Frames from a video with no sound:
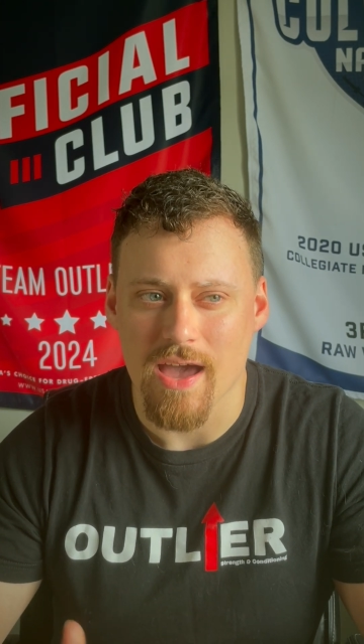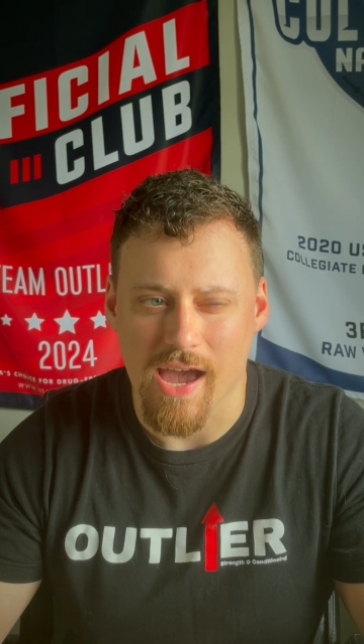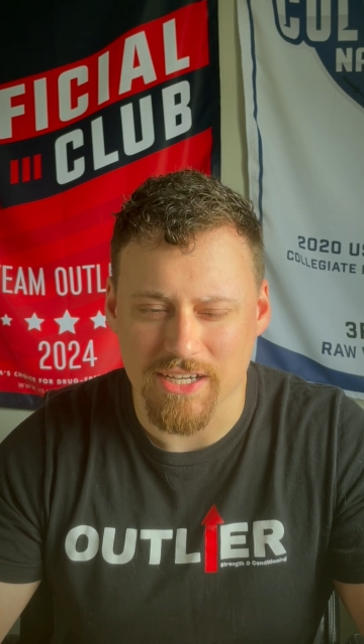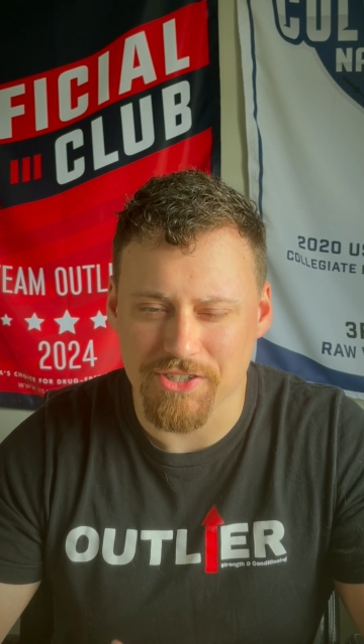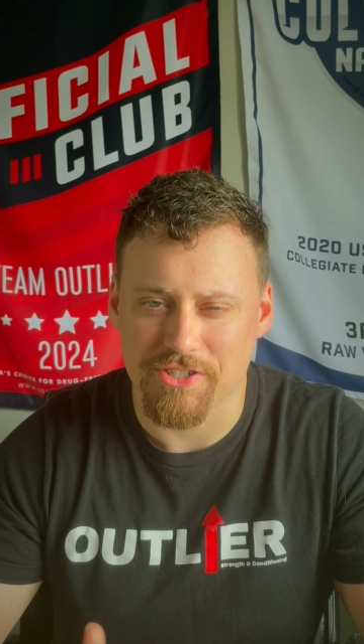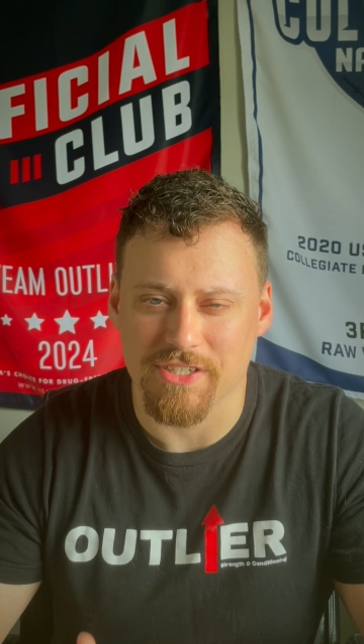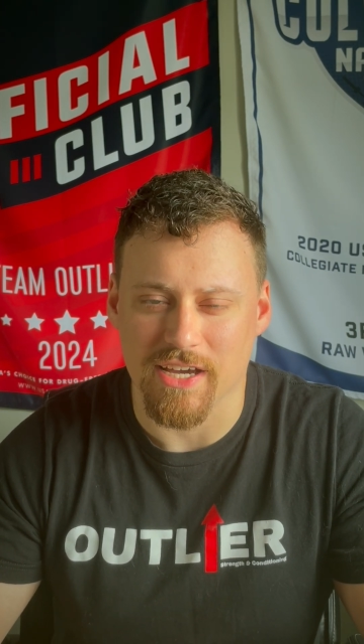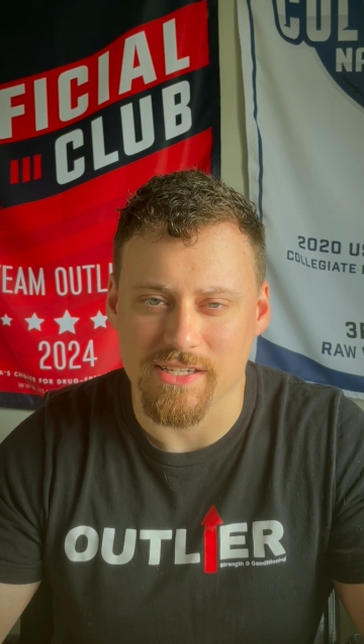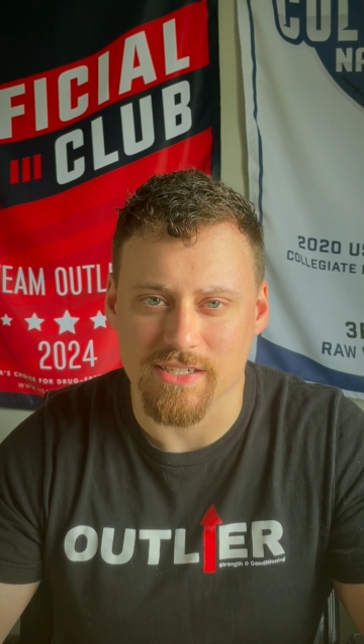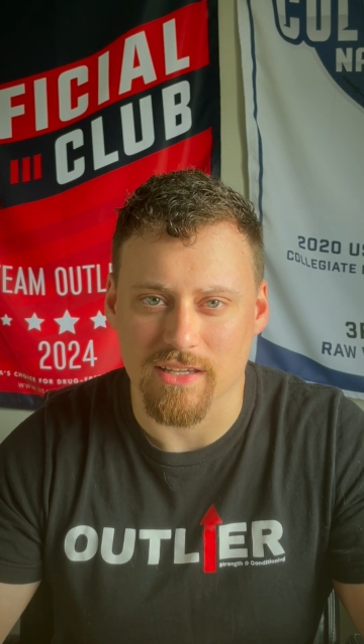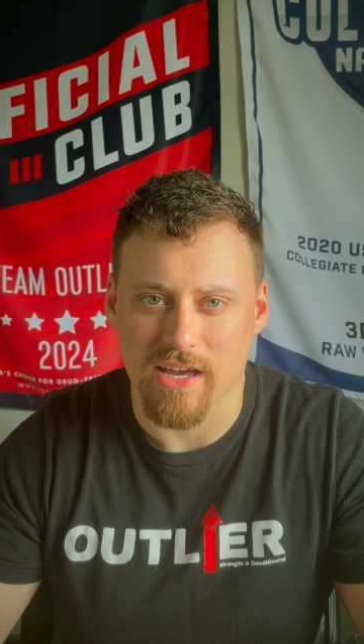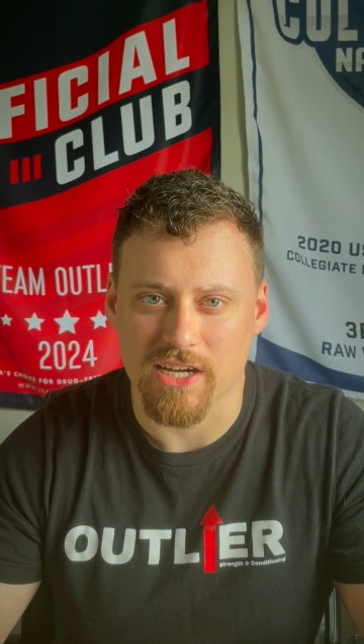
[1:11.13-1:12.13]

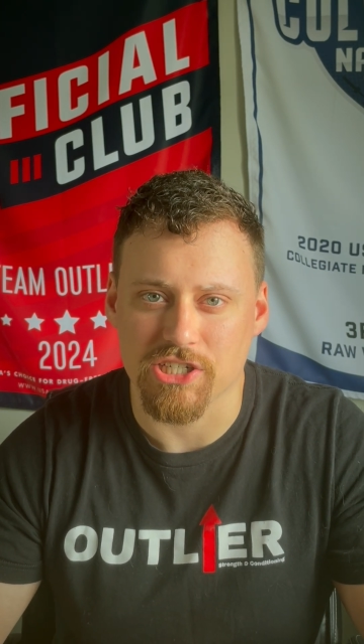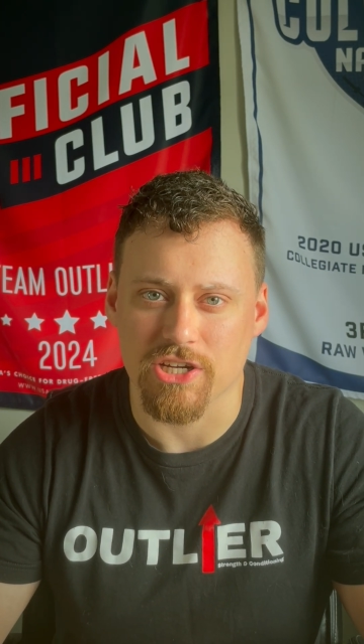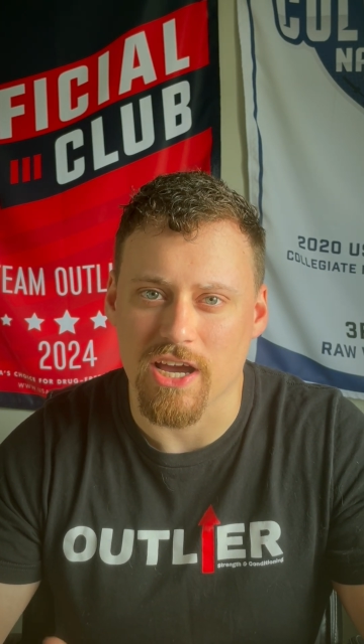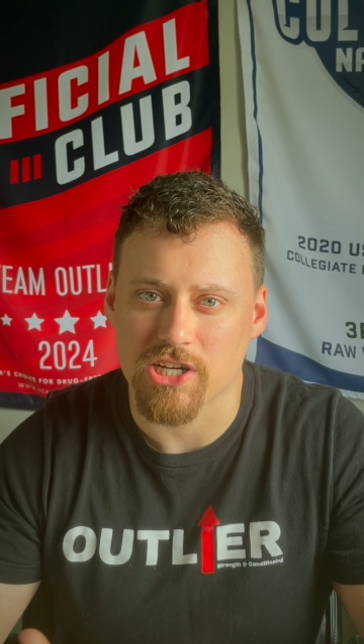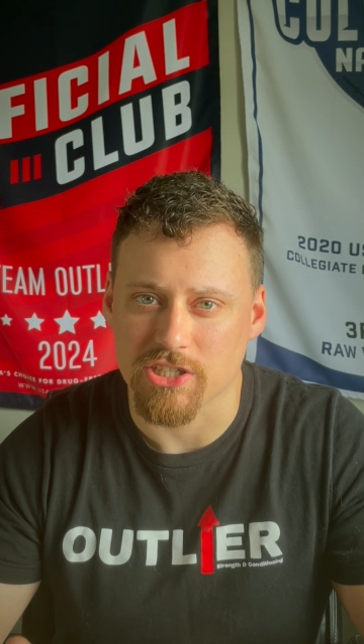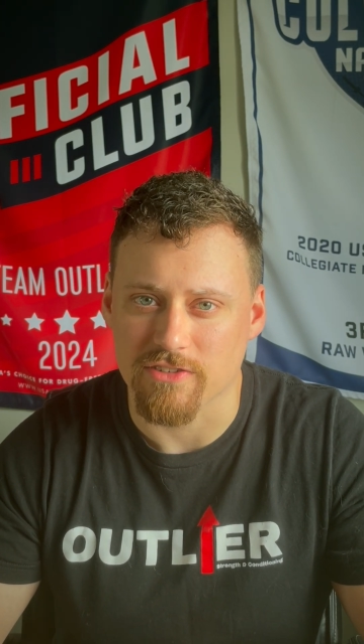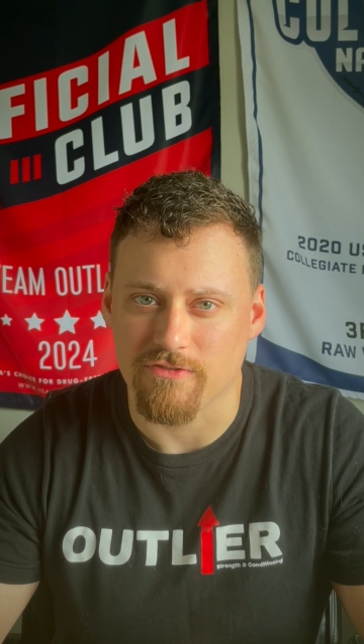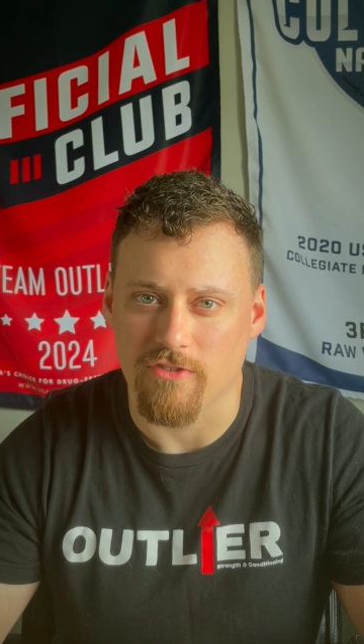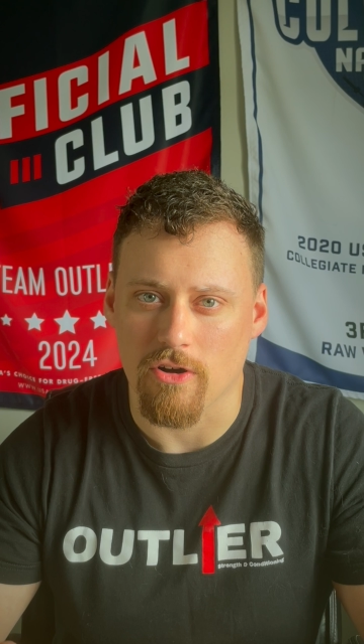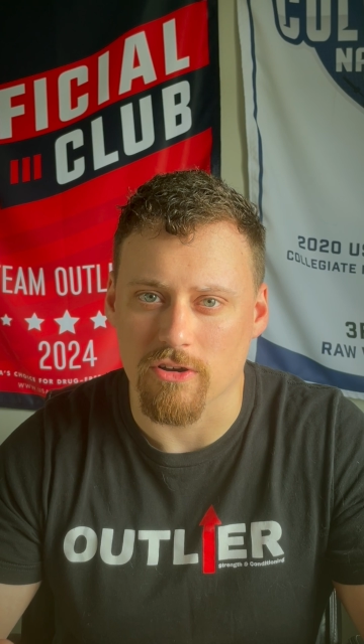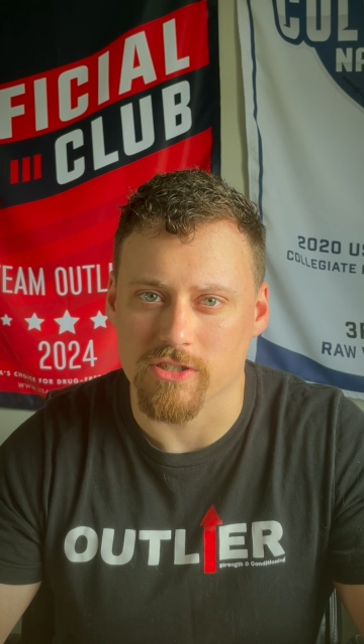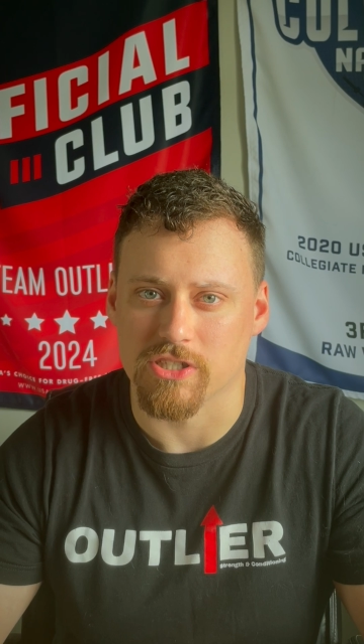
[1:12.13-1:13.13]
Exercise selection actually
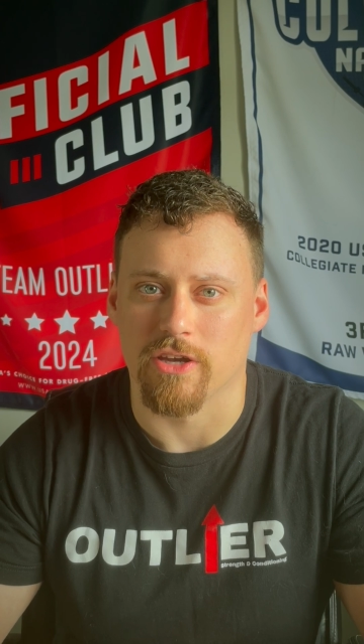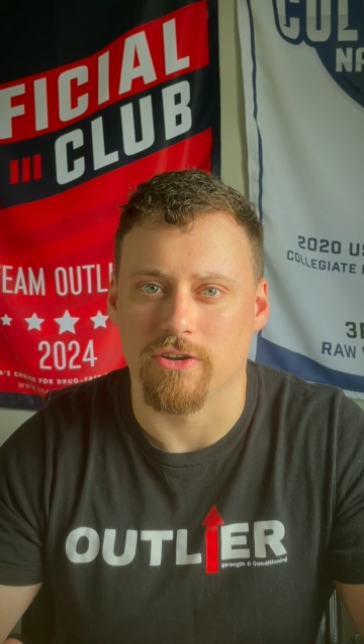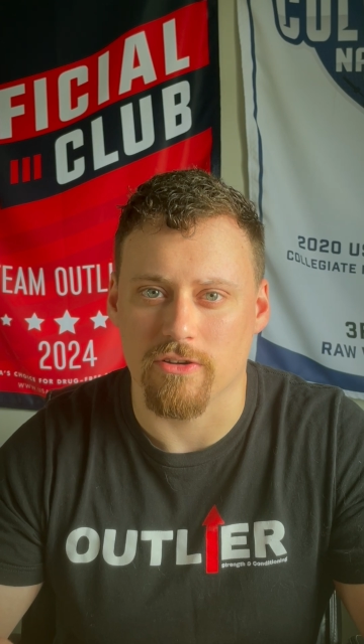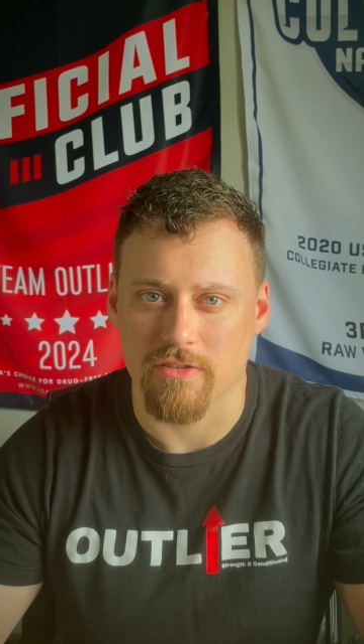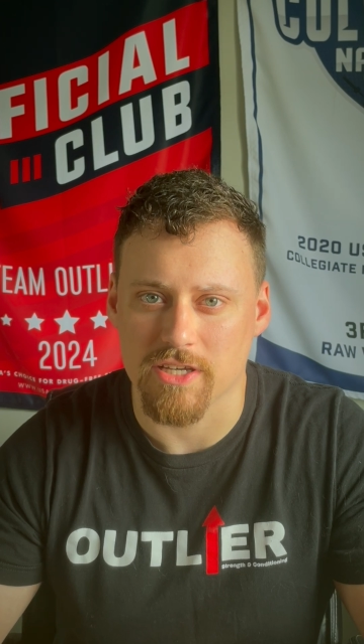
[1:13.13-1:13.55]
falls under